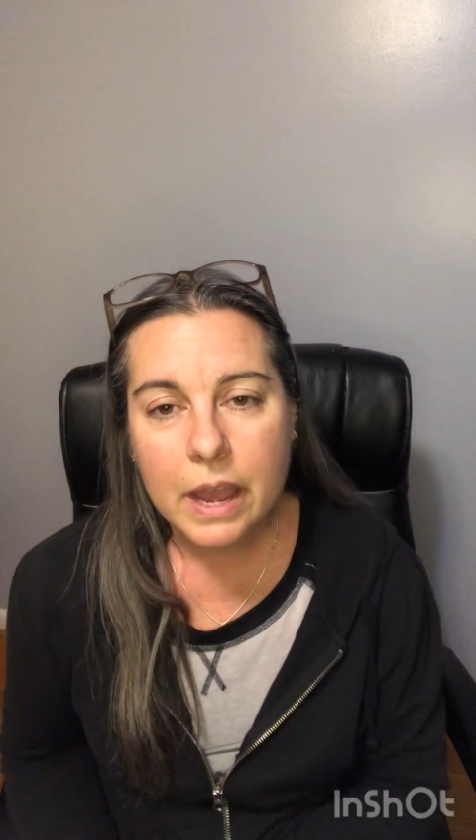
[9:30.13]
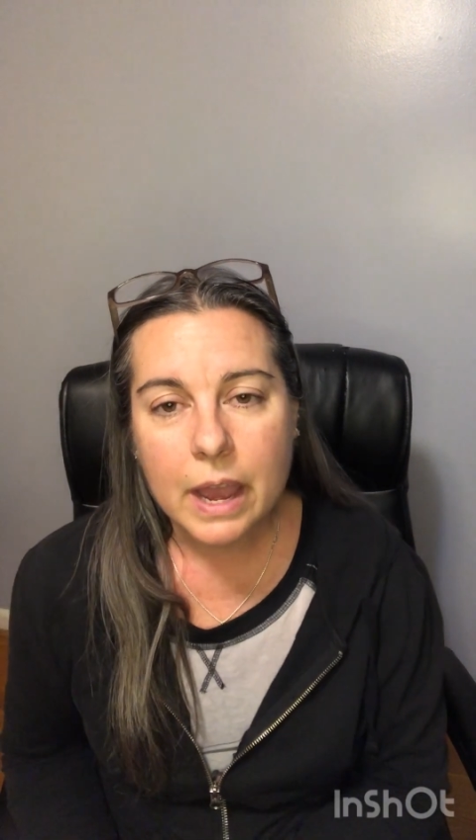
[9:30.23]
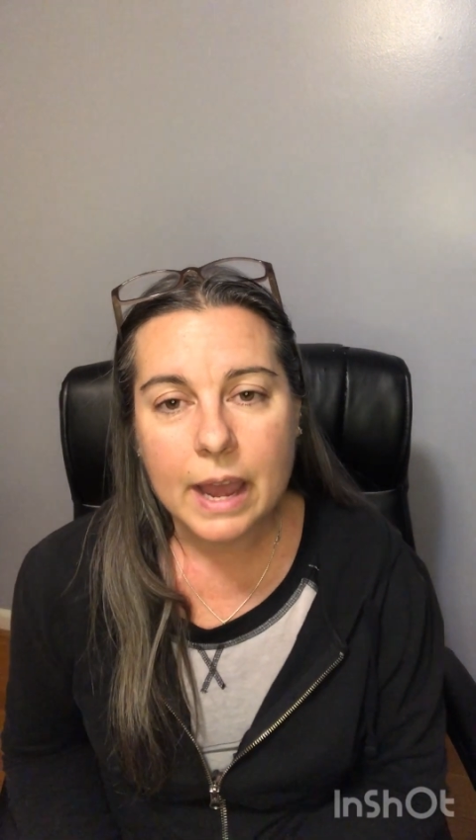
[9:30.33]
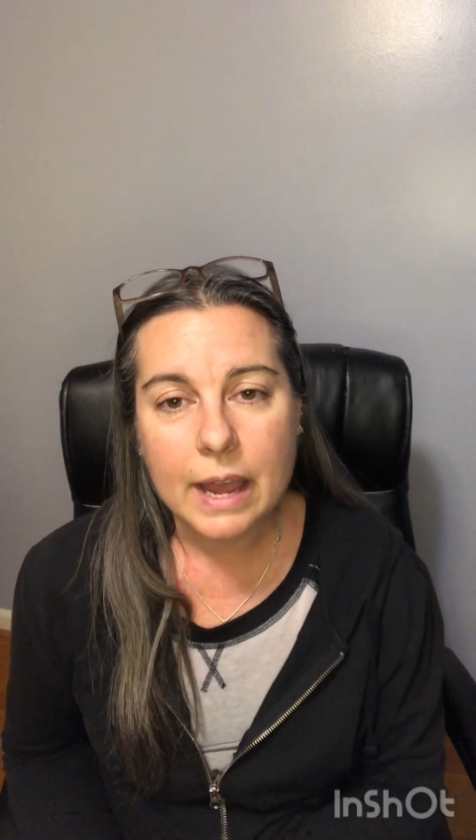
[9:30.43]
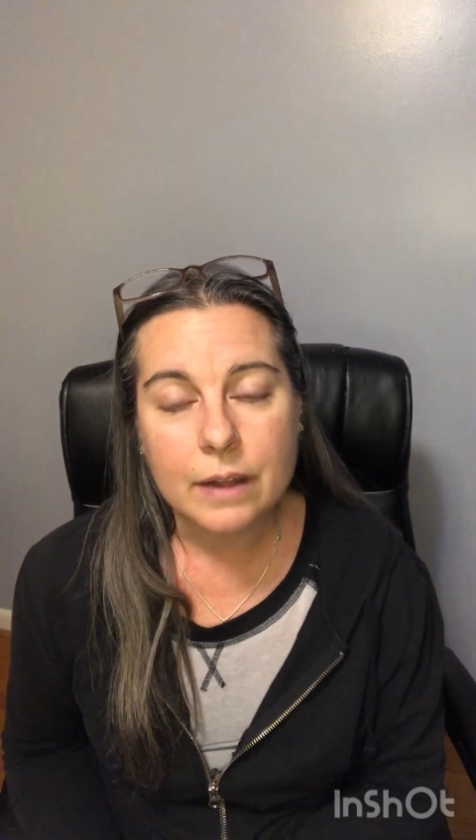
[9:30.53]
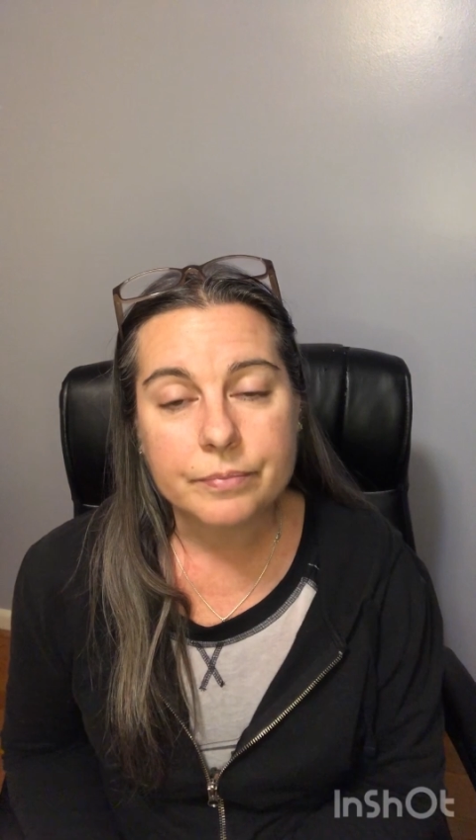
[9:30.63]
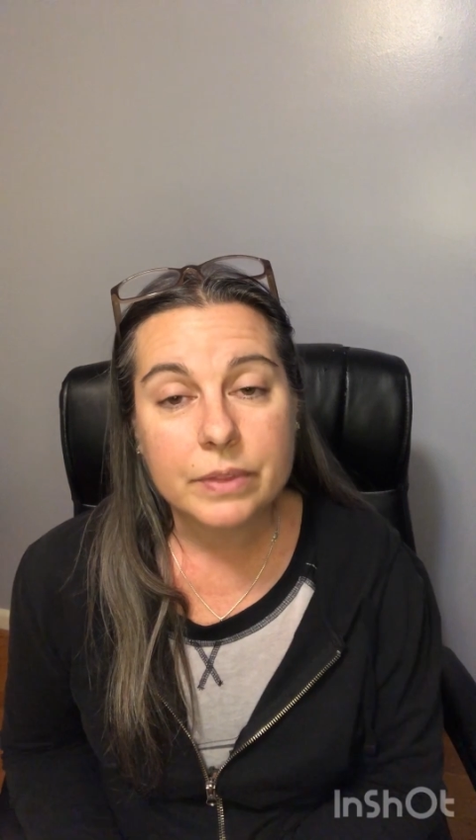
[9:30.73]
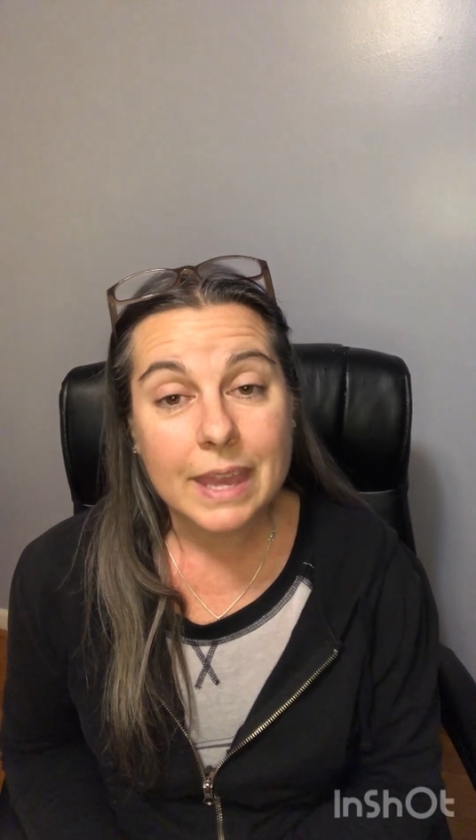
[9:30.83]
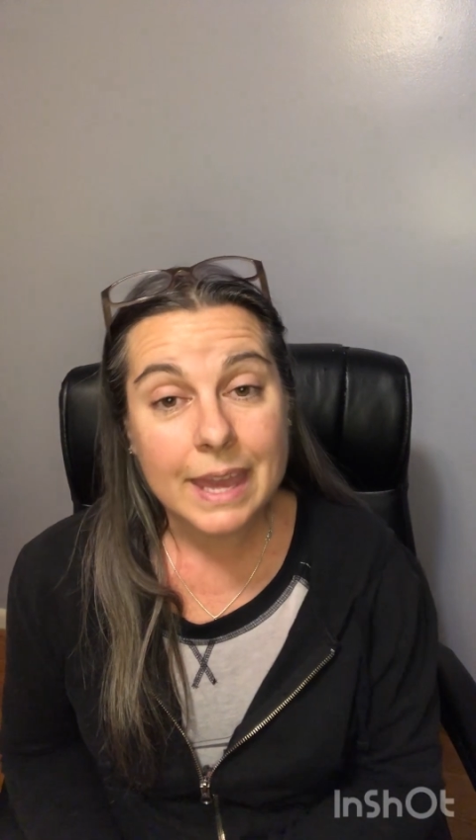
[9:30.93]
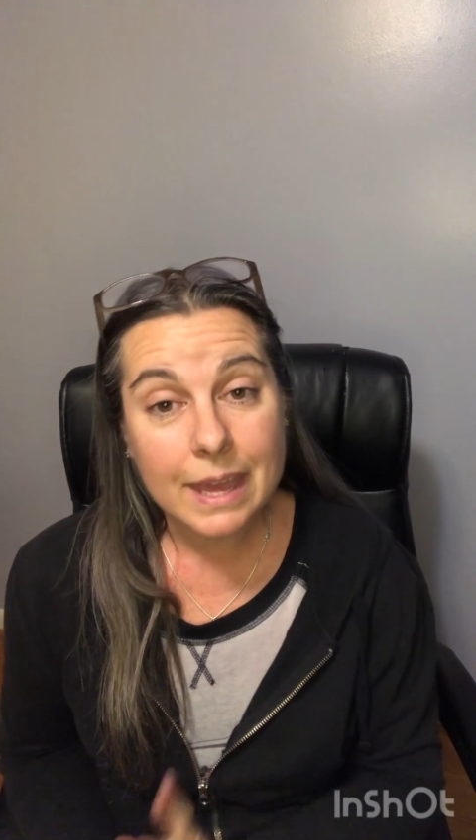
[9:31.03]

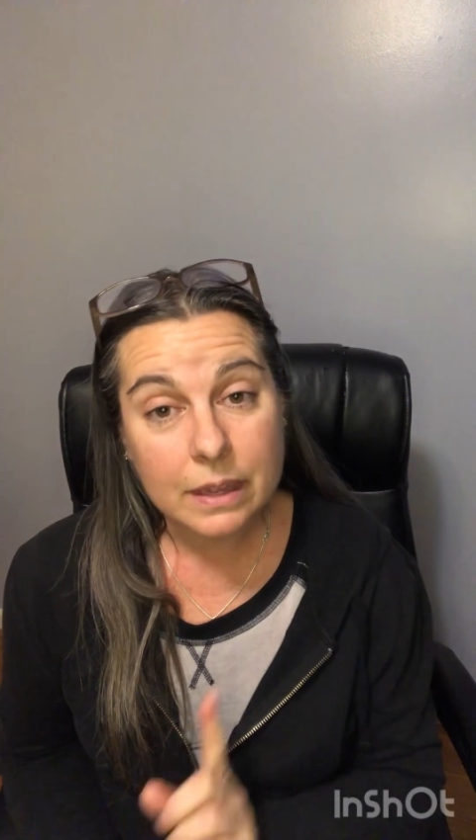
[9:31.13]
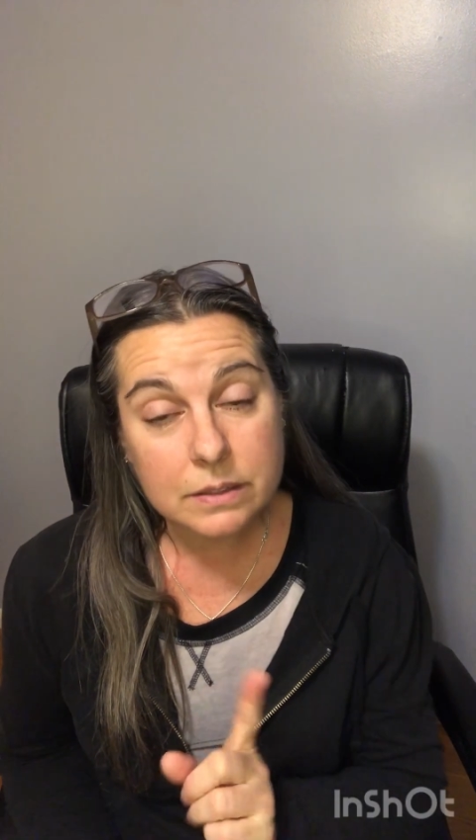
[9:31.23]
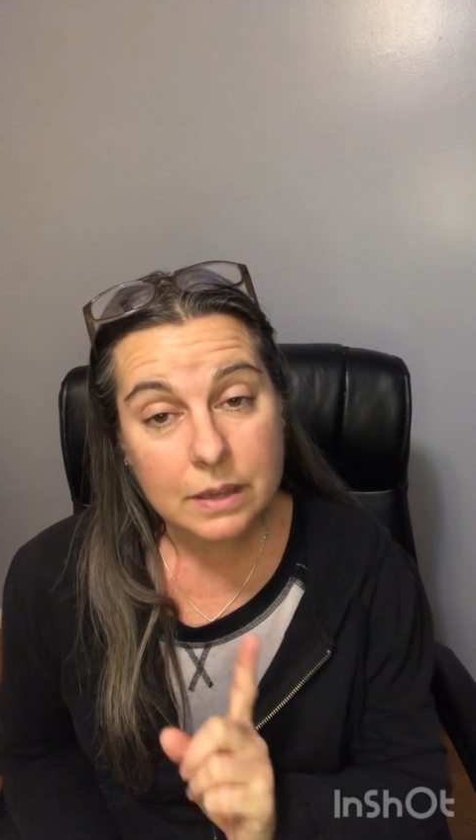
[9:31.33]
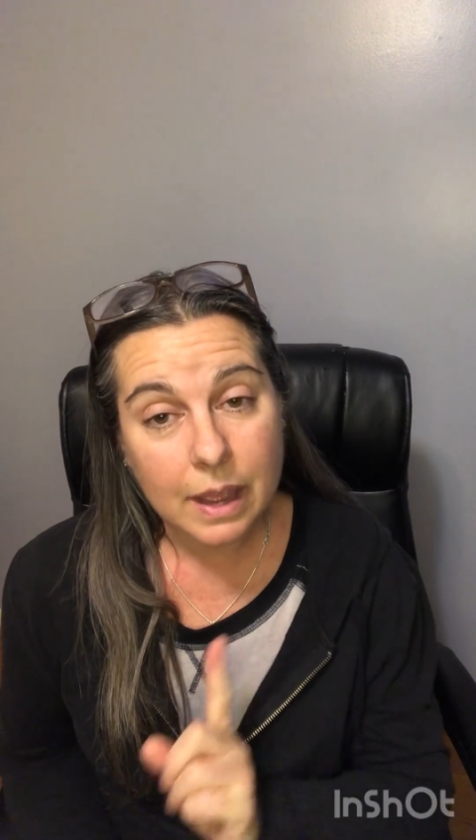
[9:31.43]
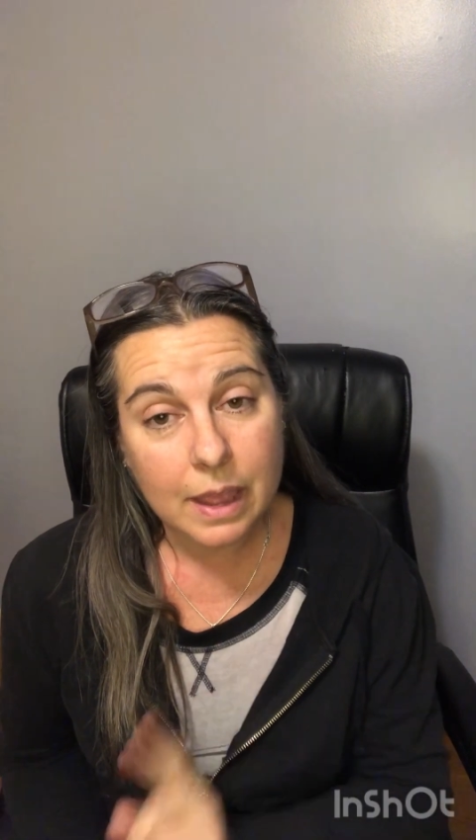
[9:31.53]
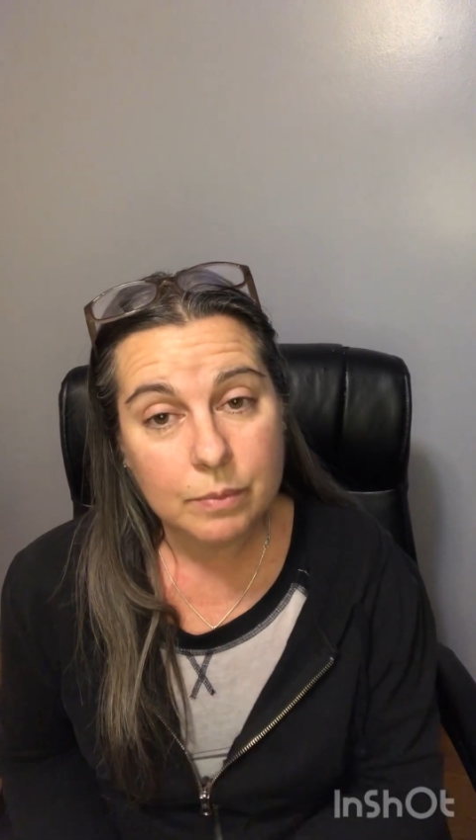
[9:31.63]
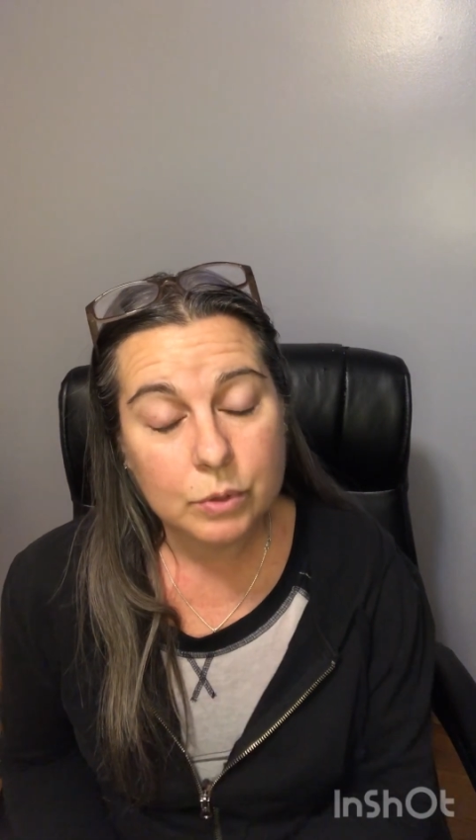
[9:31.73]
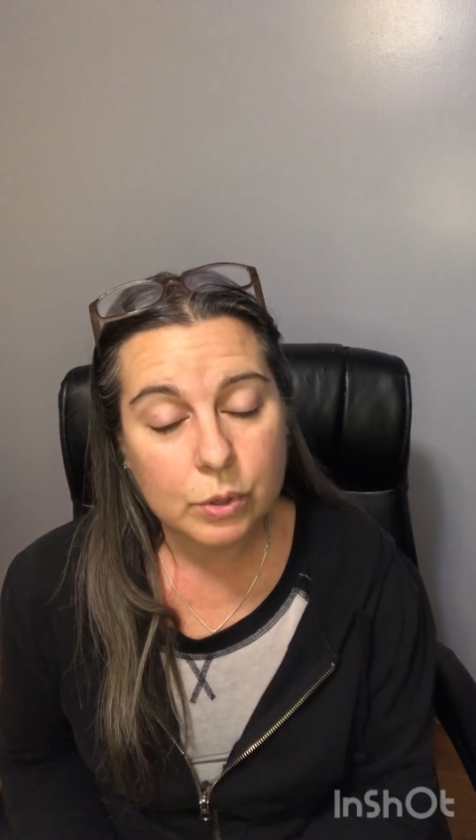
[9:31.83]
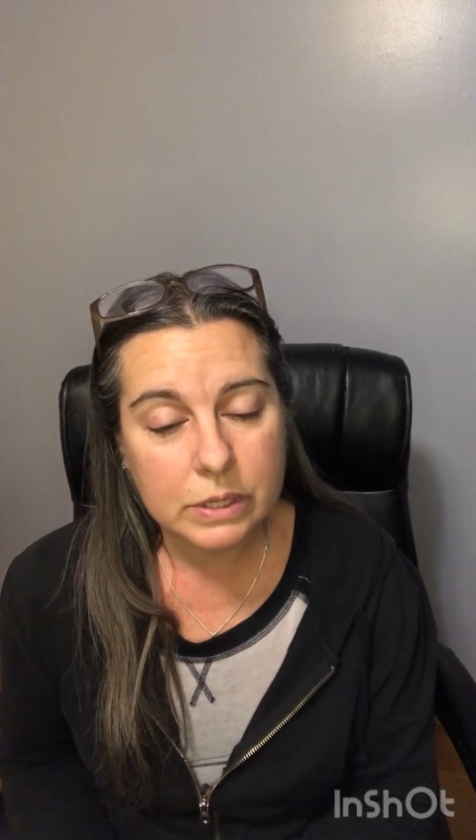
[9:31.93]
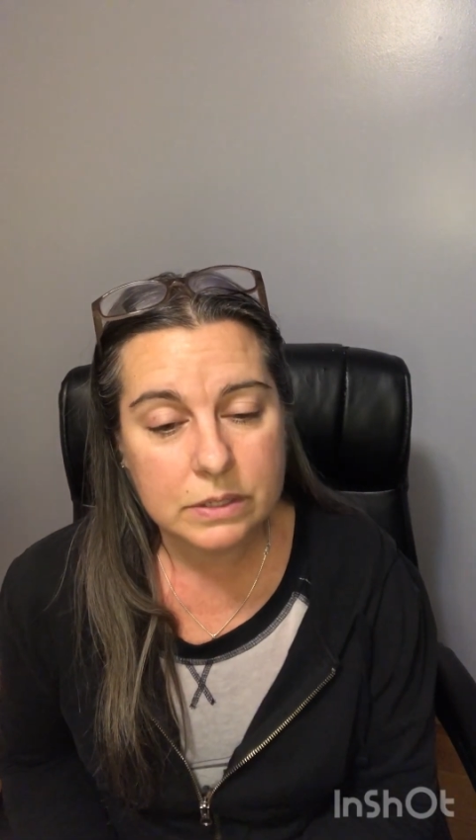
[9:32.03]
And I am going